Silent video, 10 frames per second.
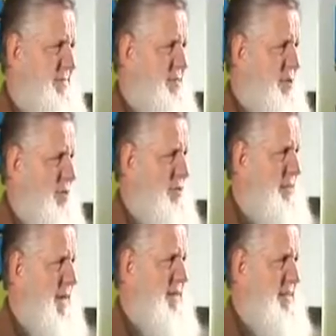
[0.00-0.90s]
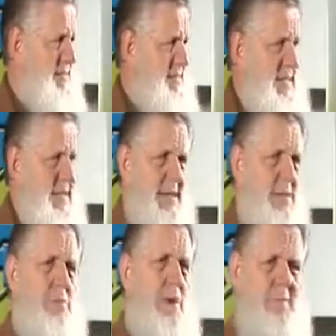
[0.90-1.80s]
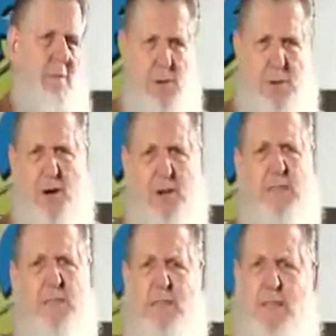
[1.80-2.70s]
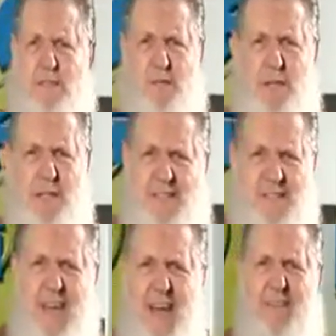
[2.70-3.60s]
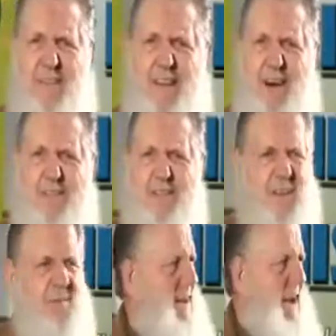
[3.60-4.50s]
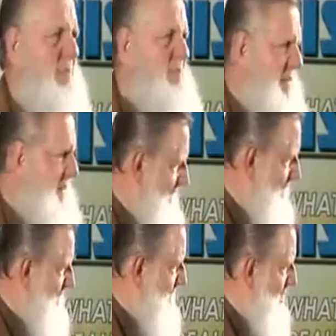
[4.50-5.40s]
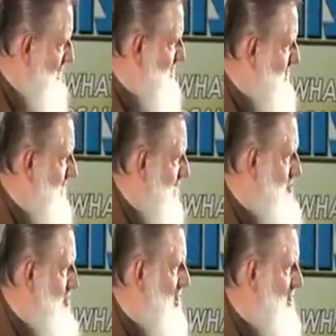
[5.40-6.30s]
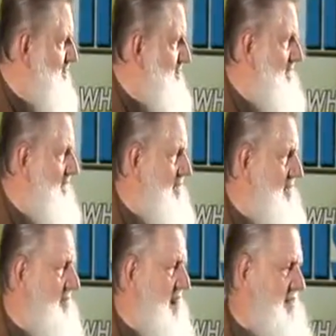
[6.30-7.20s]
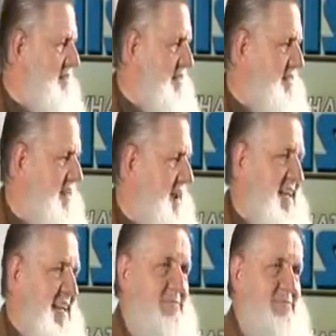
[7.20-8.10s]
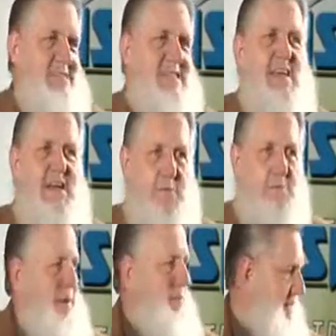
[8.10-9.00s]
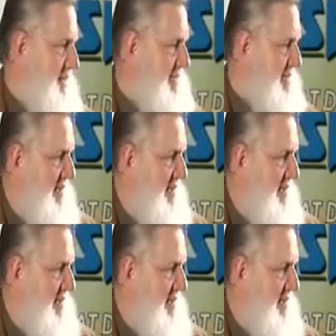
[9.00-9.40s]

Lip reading: they talked about and the private parts, and didn't you read? I mean, all of a sudden what happened? It's all in the same book. Suddenly you got things that I can't even say here in public.